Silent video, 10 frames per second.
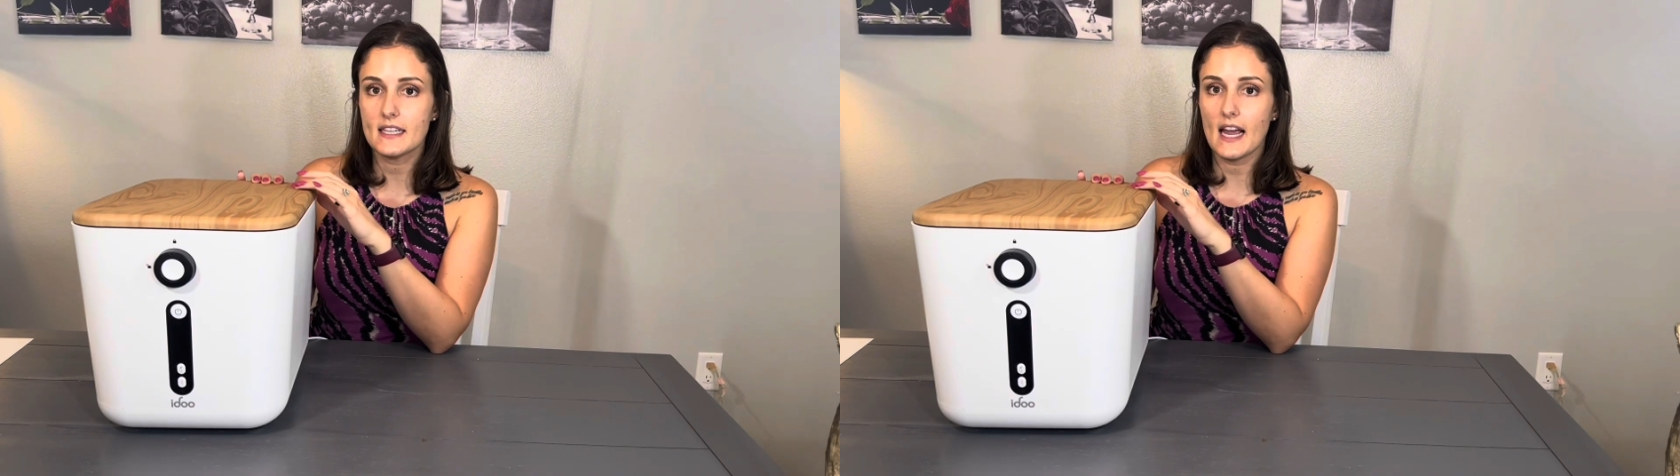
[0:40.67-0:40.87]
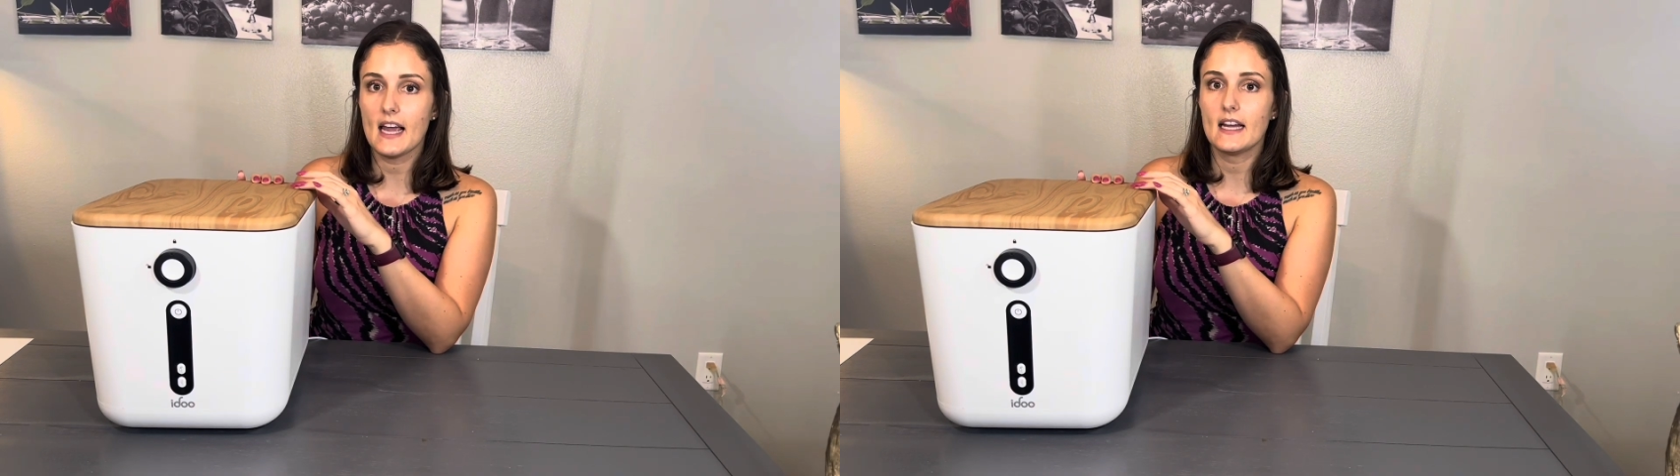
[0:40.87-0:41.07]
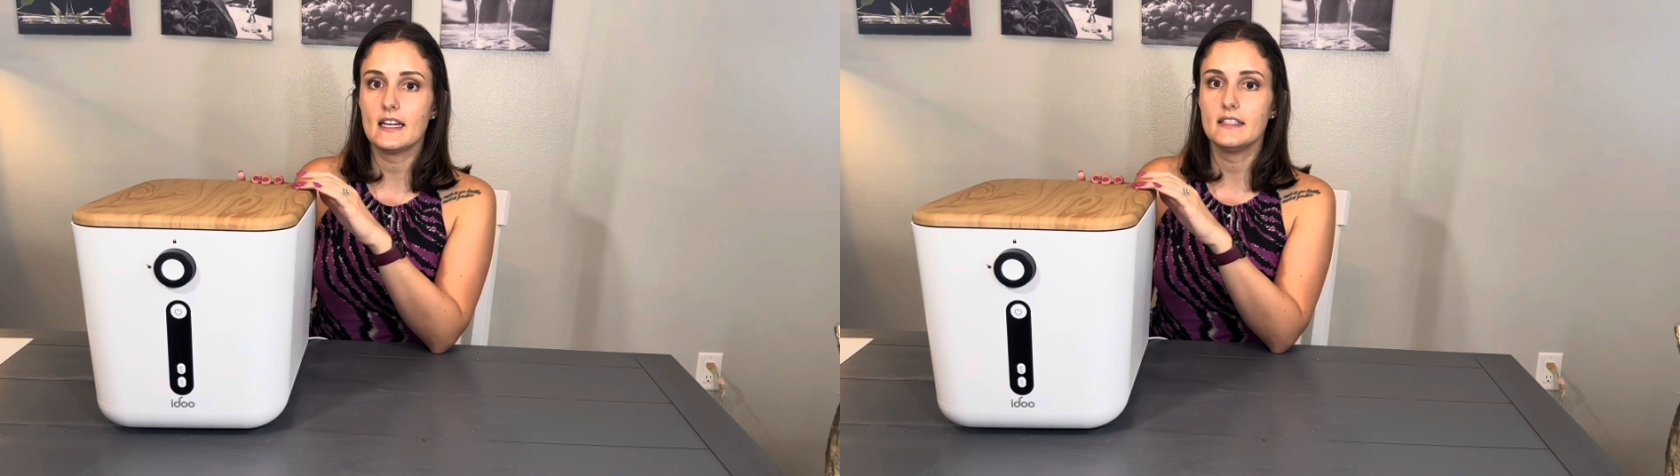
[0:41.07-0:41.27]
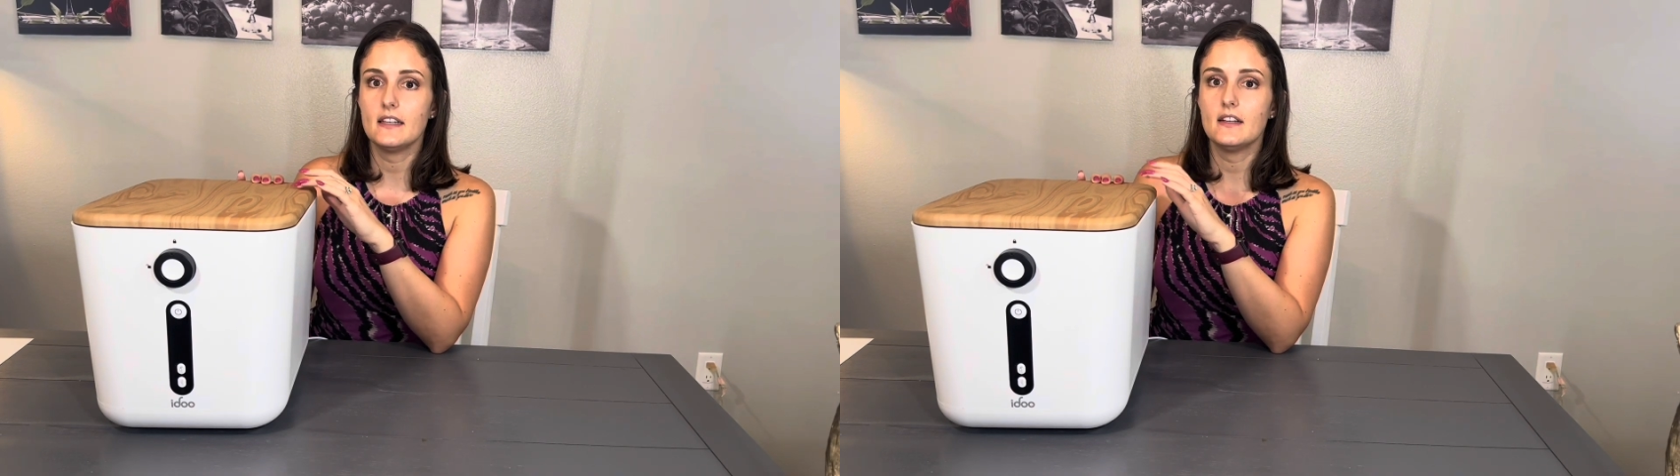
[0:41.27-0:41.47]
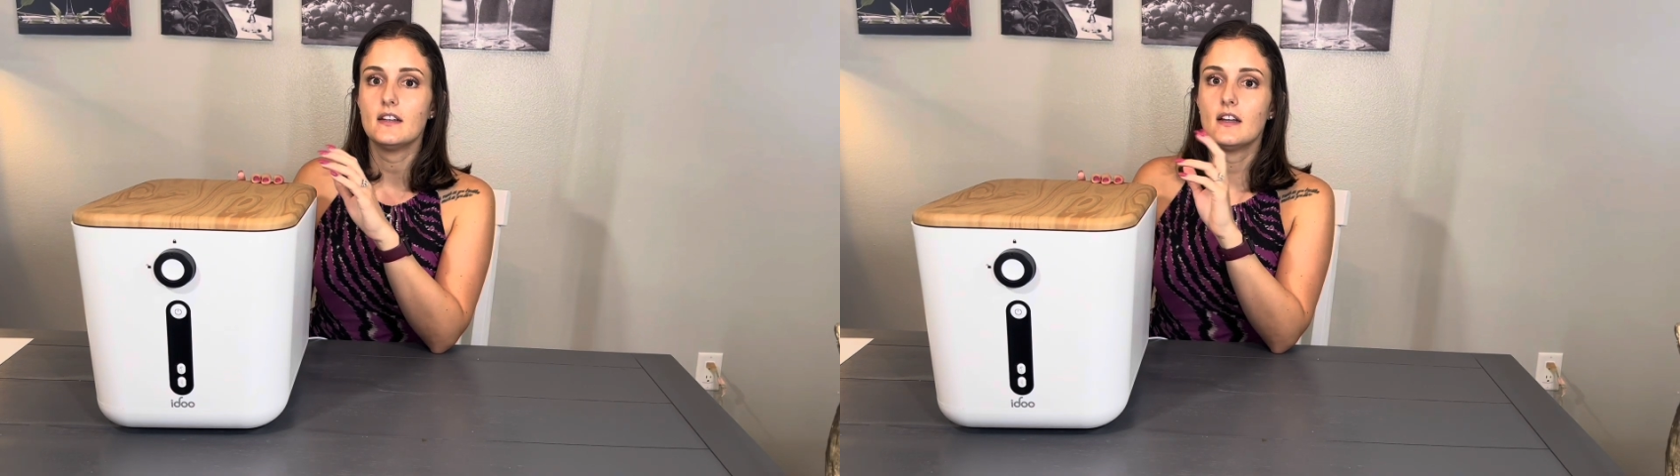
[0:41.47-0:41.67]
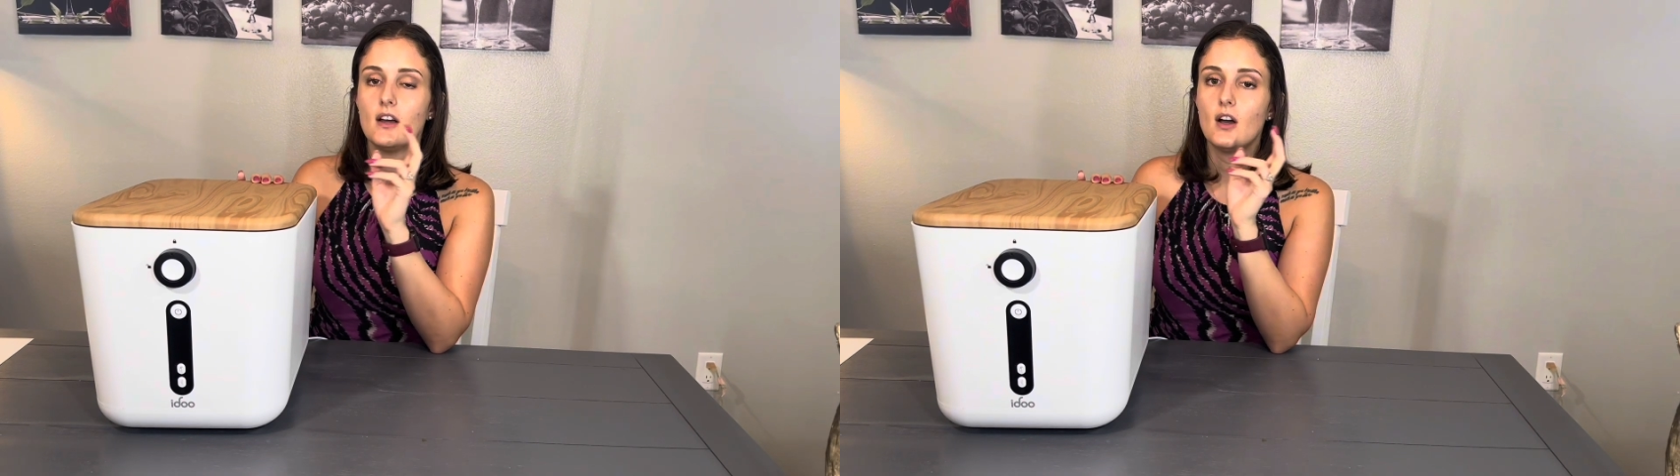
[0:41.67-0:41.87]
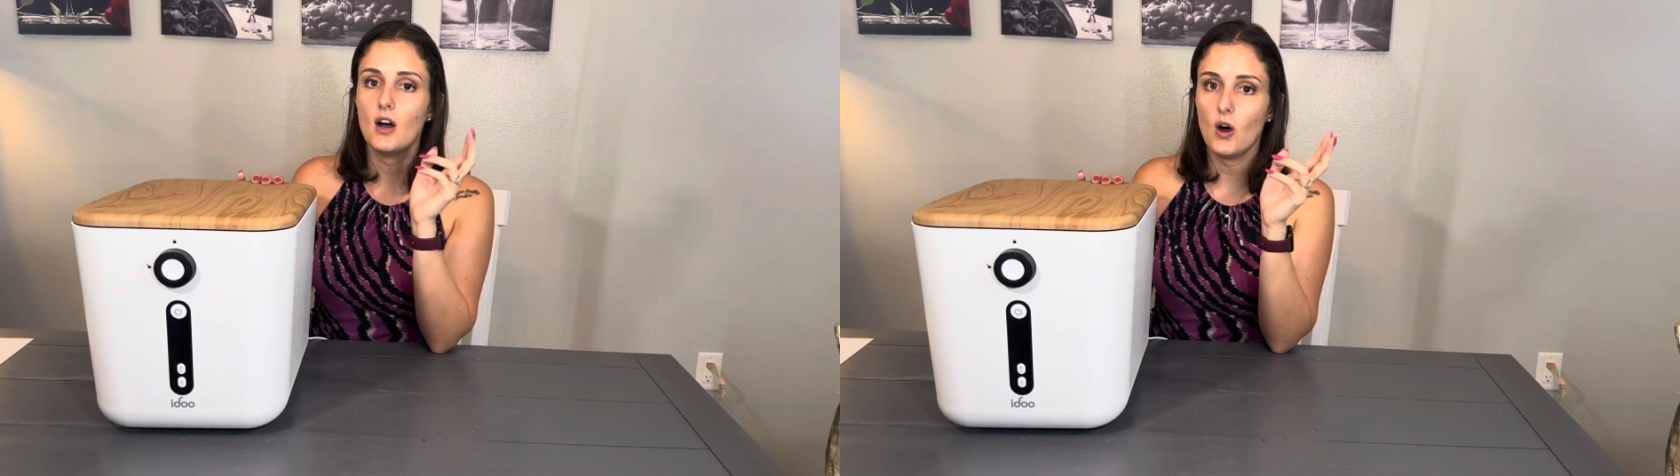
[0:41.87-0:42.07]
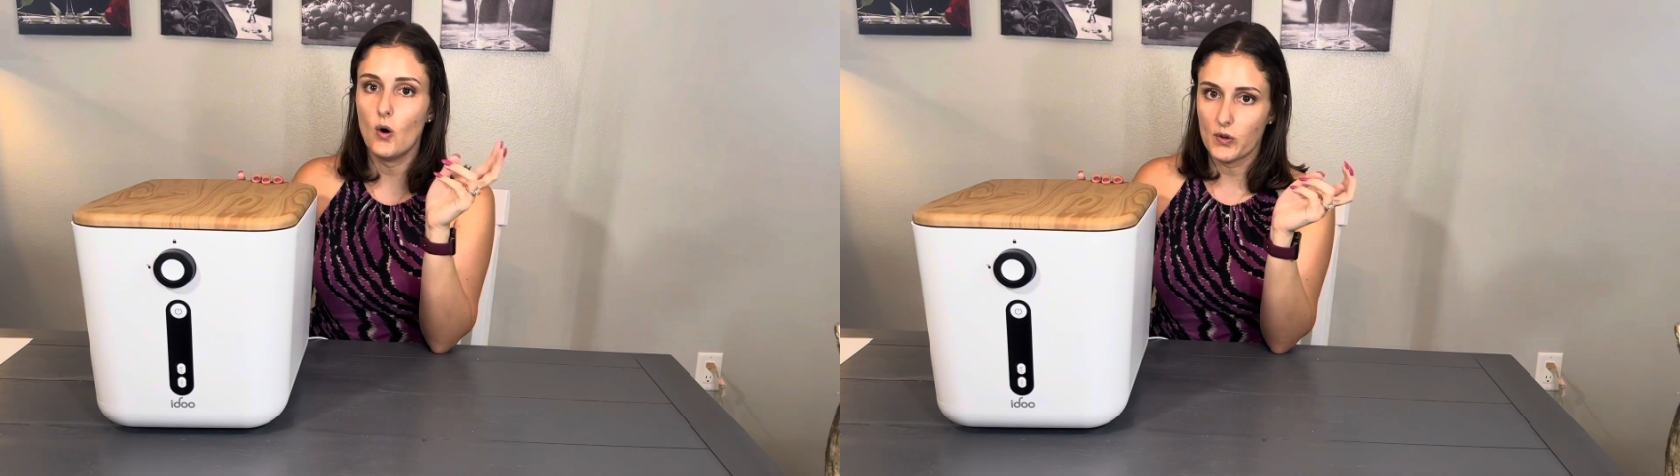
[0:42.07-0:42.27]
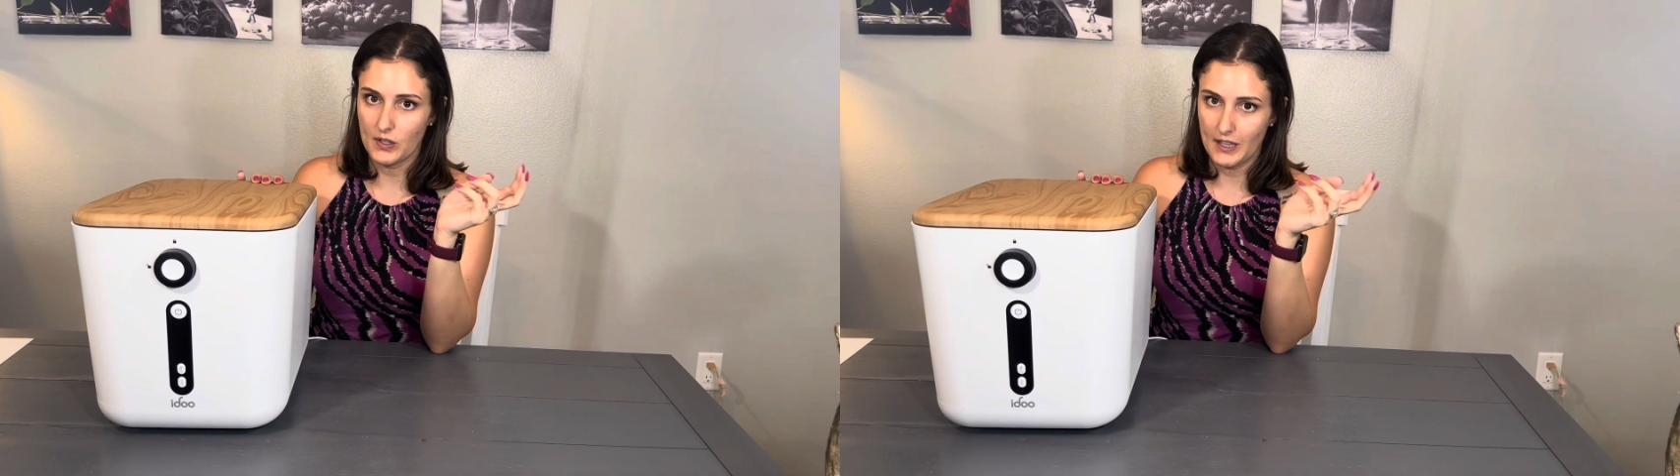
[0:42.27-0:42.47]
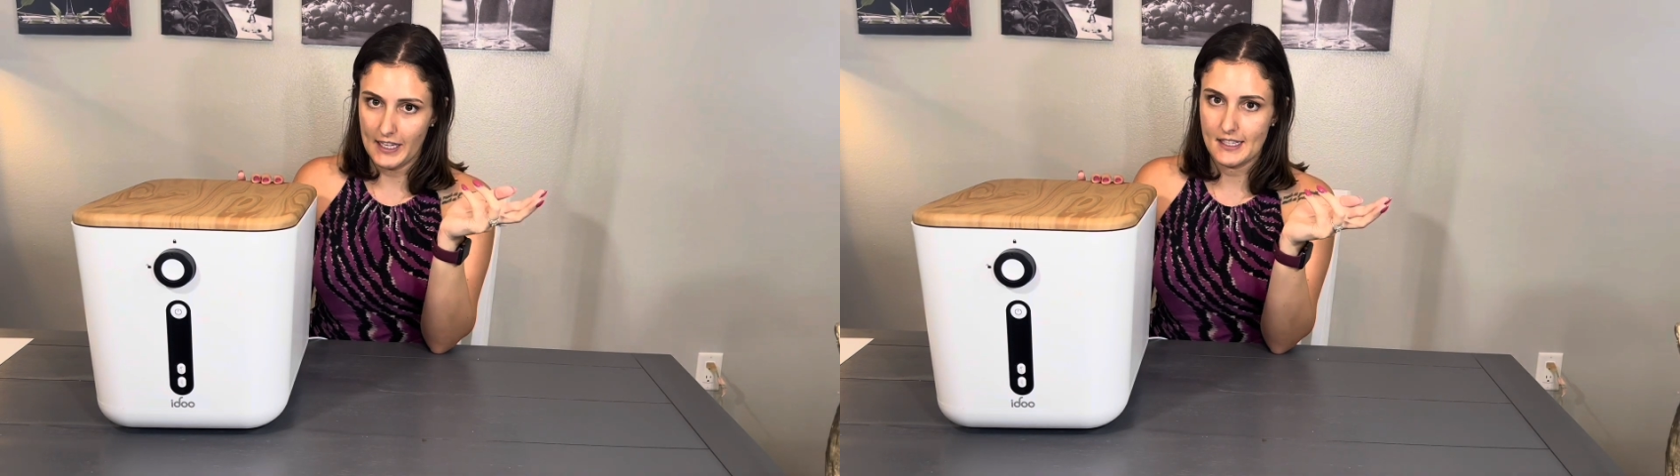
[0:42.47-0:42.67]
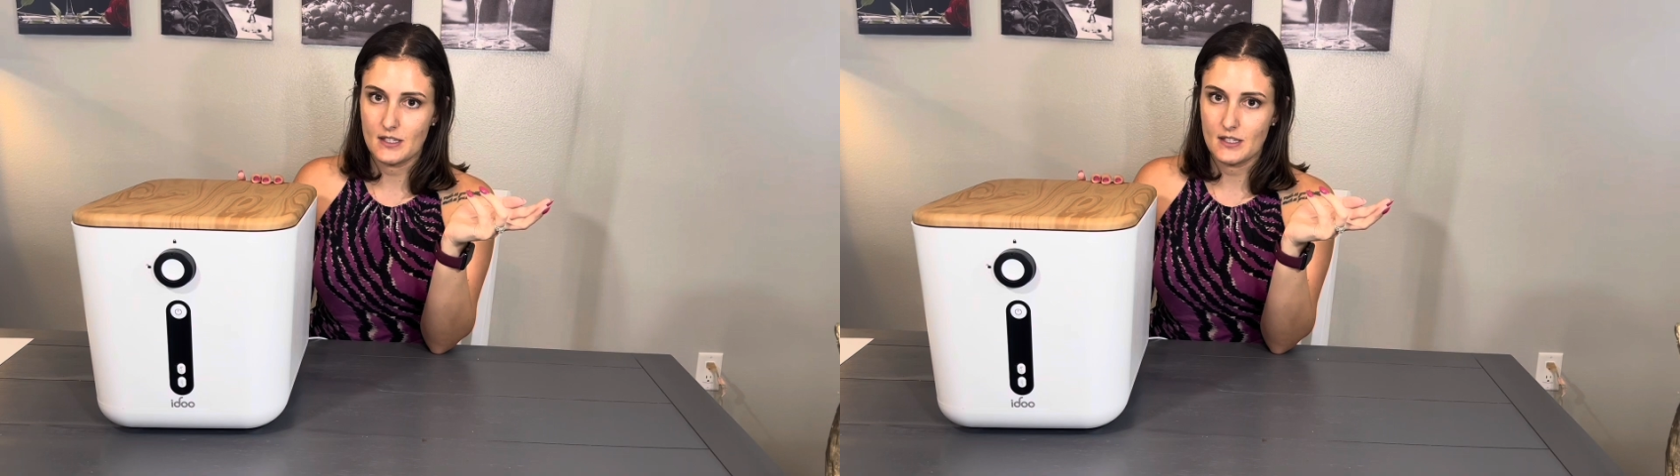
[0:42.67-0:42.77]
and odorless.